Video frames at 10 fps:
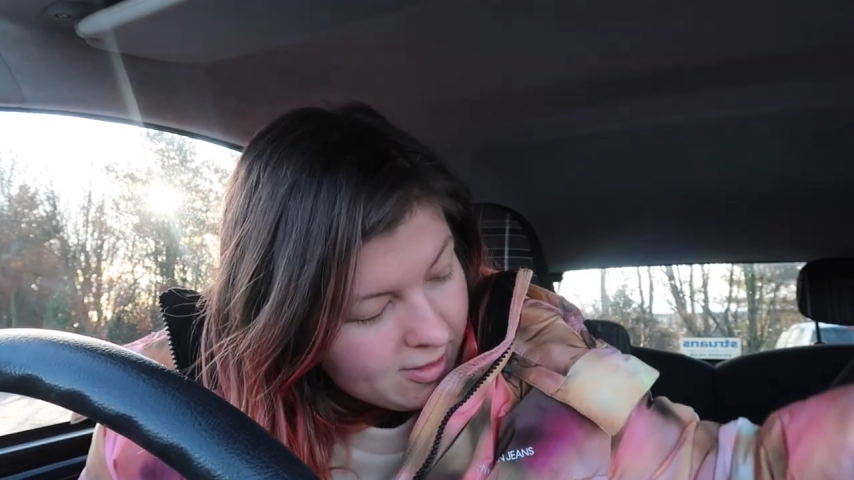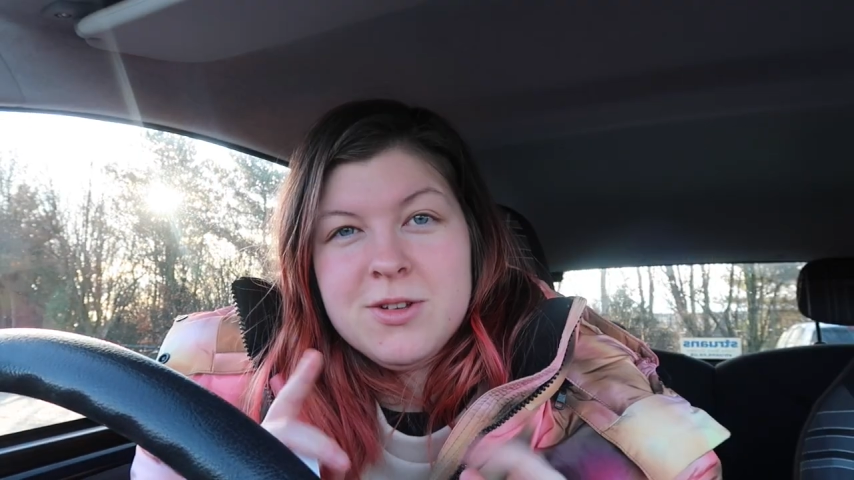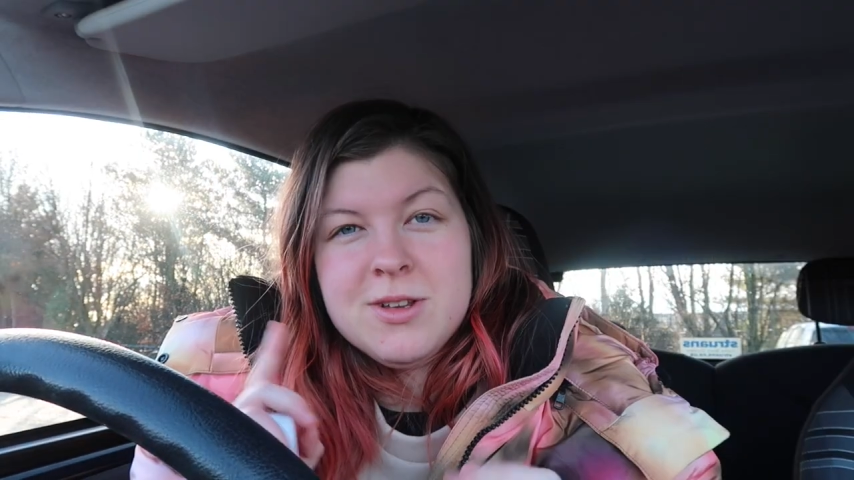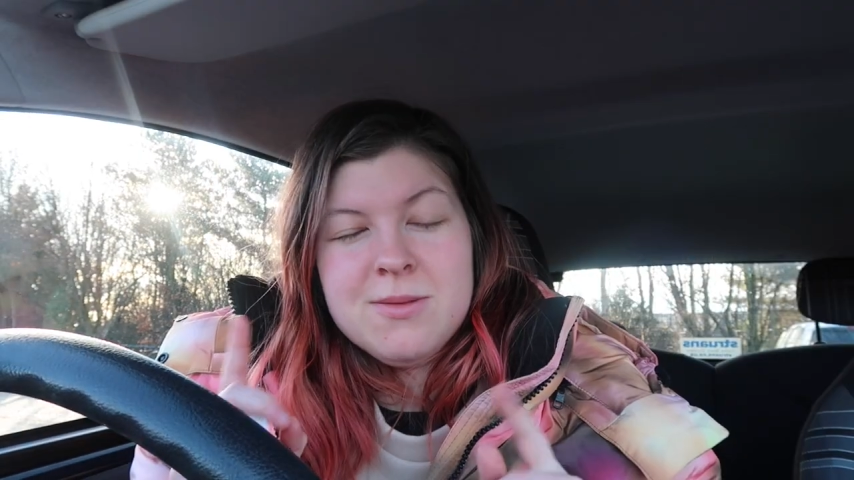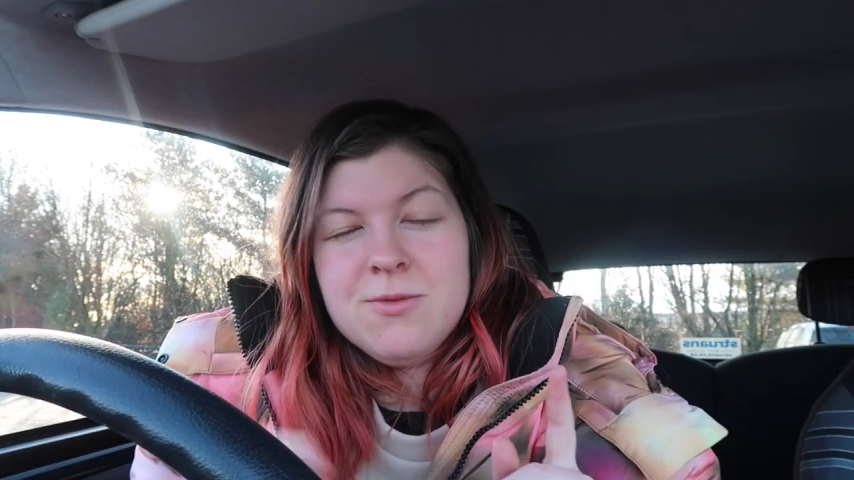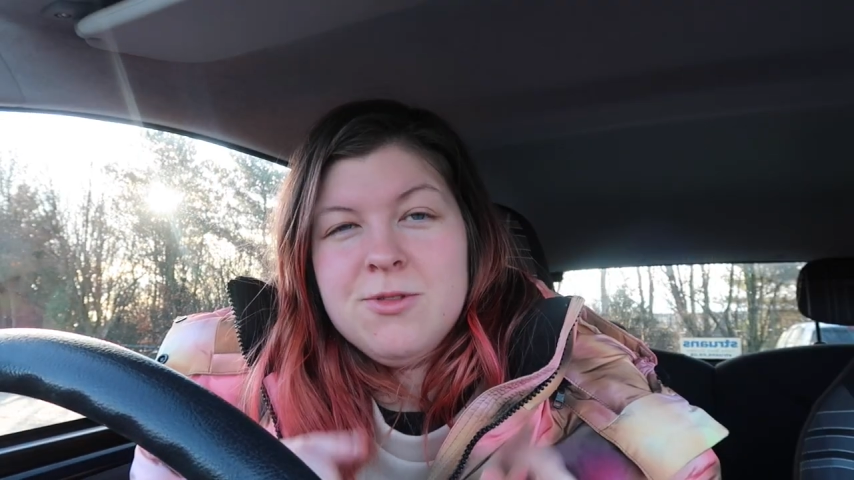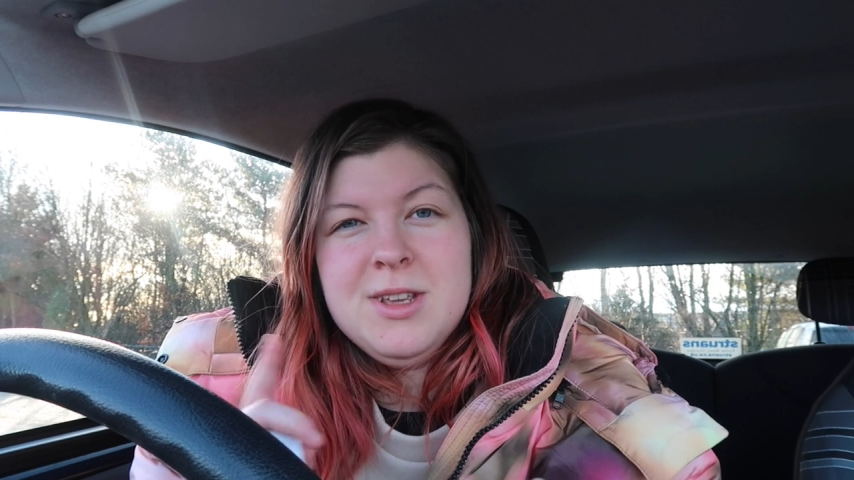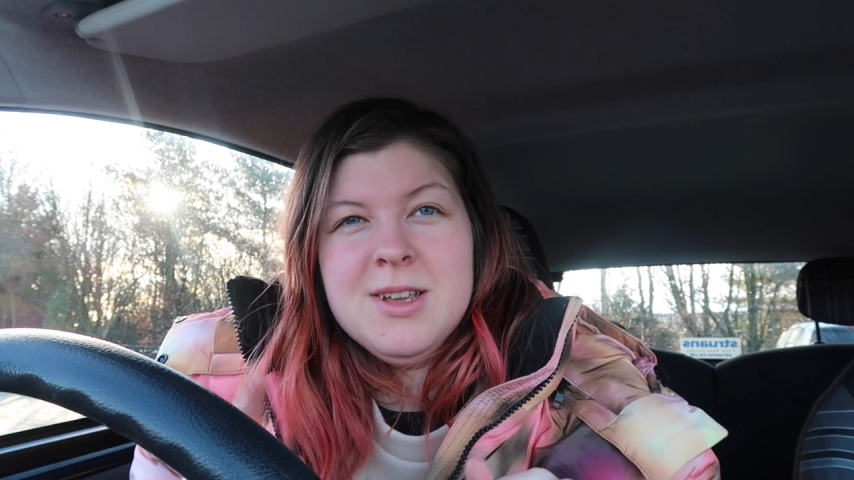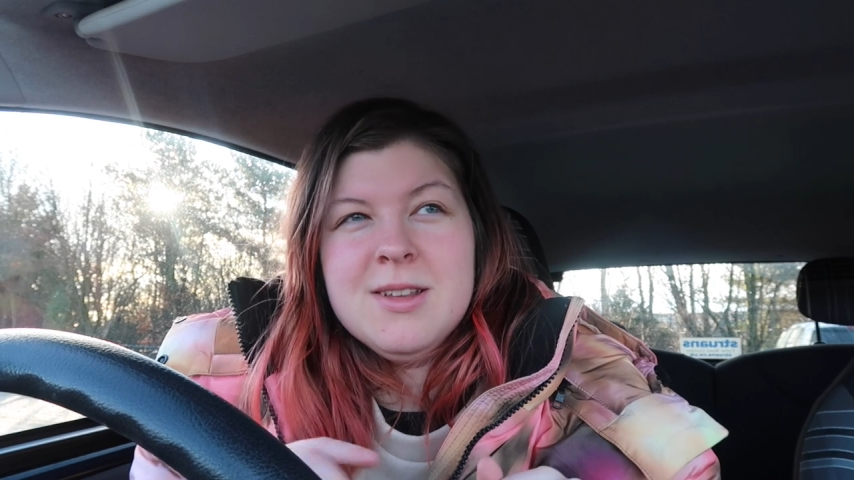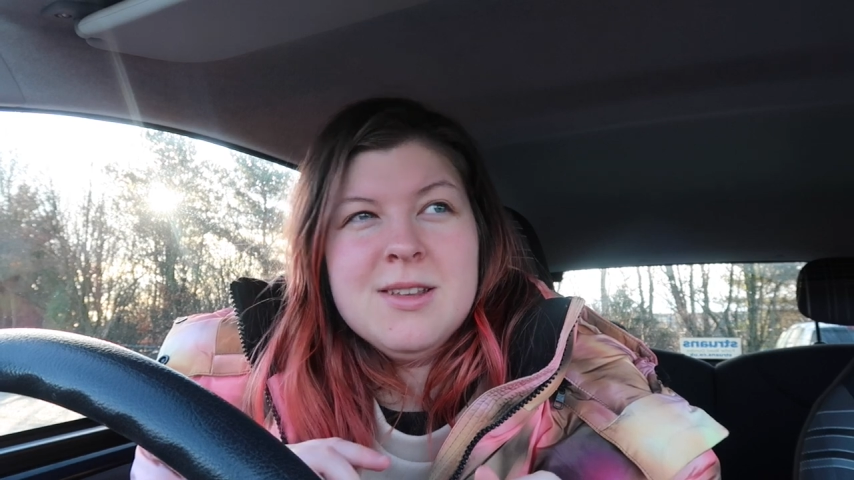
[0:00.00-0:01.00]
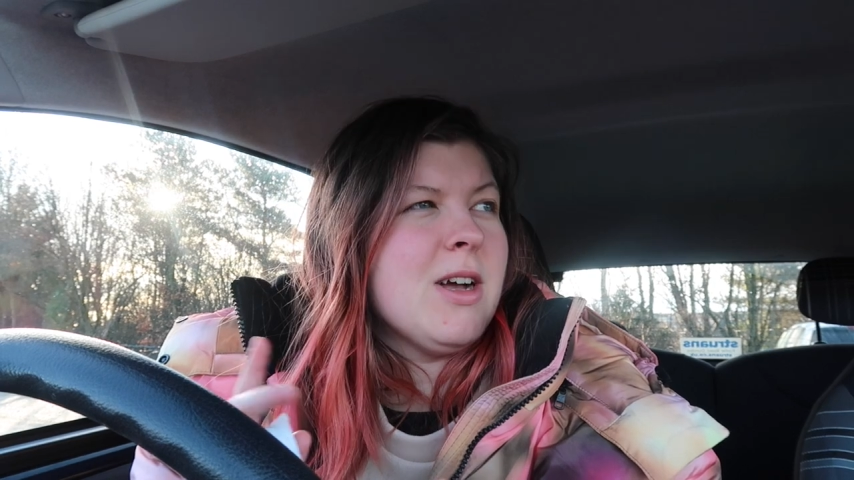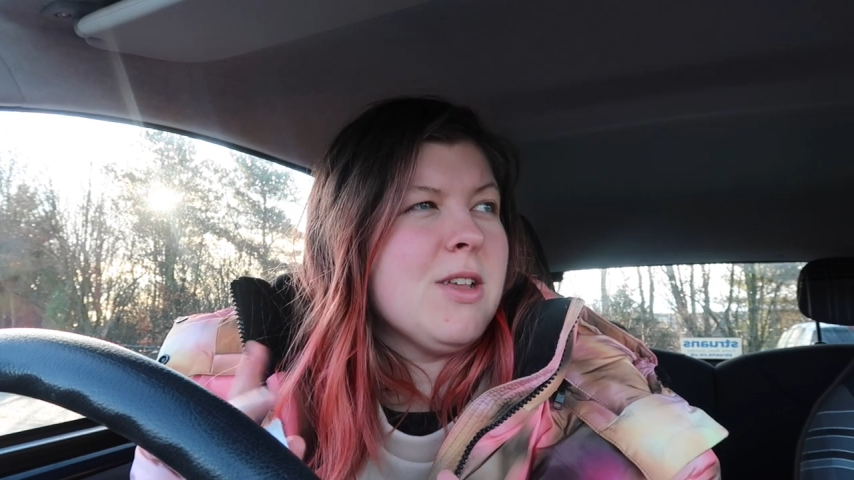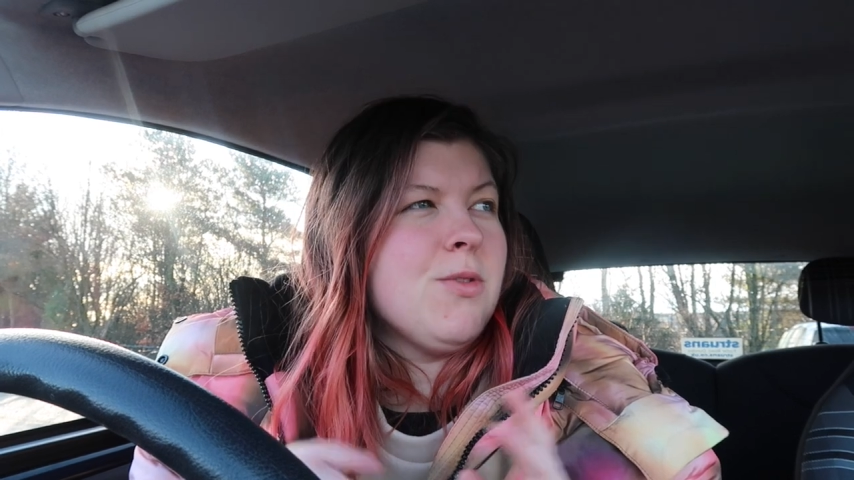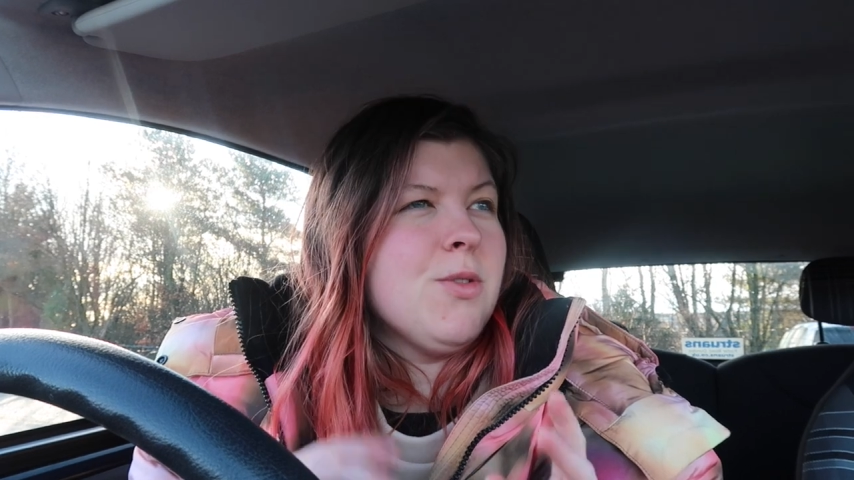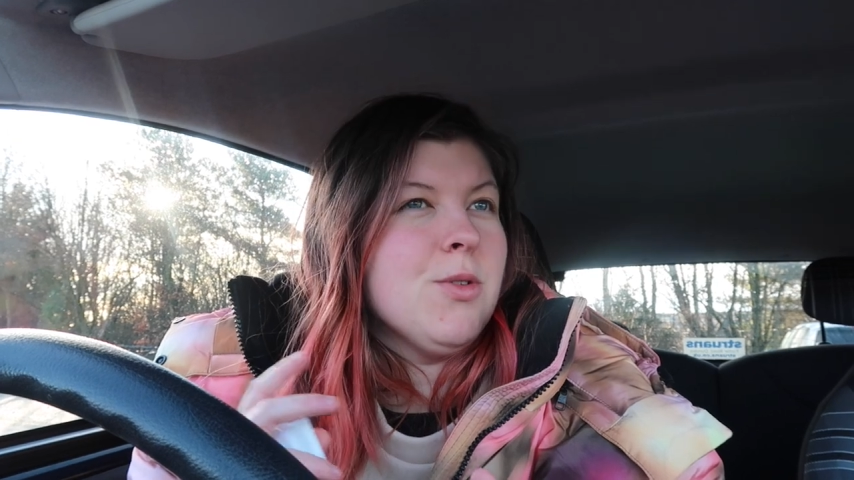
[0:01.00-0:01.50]
Here's a vegan
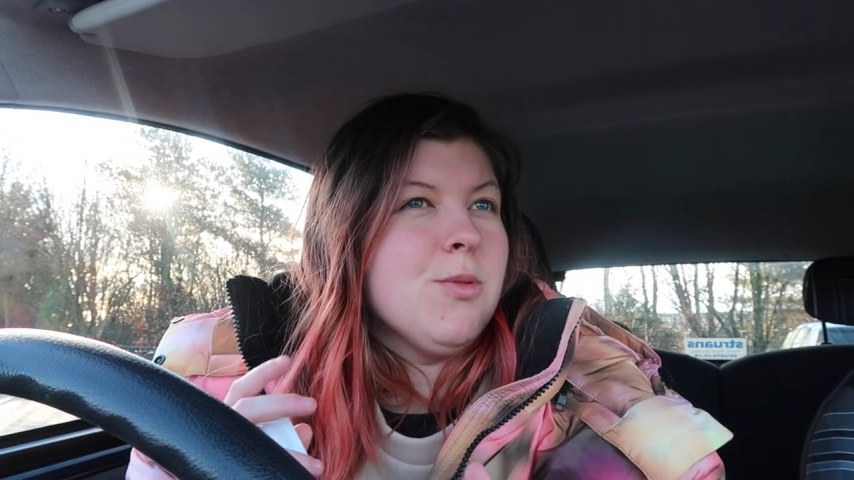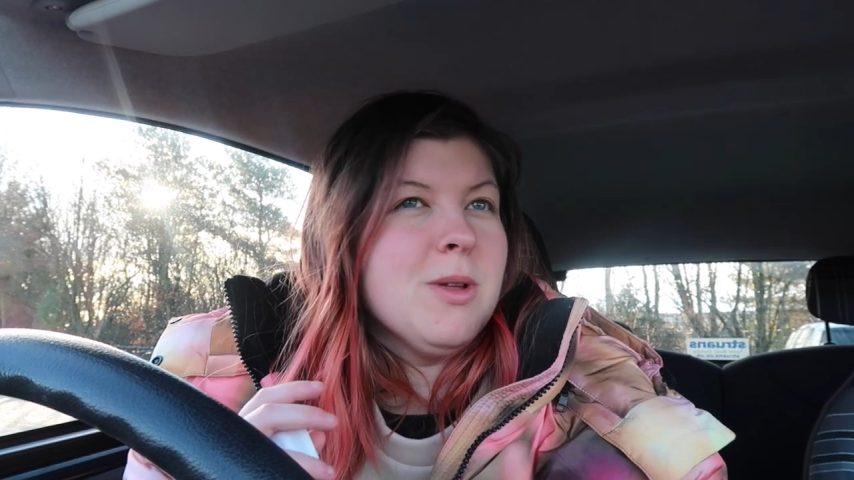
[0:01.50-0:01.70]
fast food